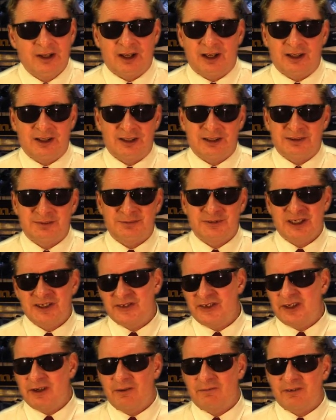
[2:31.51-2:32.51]

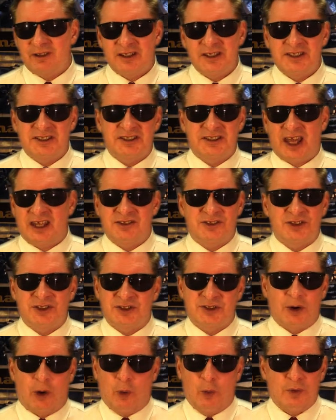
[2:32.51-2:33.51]
because they don't really set in
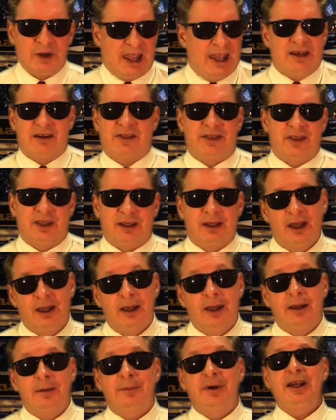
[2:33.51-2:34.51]
stone anything.
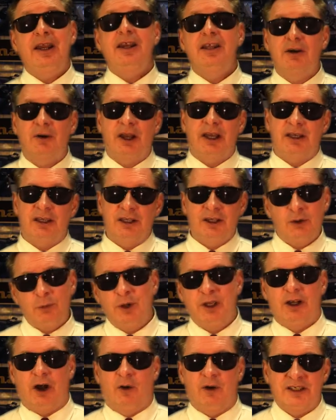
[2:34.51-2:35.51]
But anyway, here
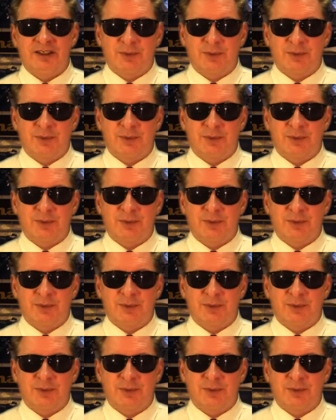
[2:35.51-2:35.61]
we go.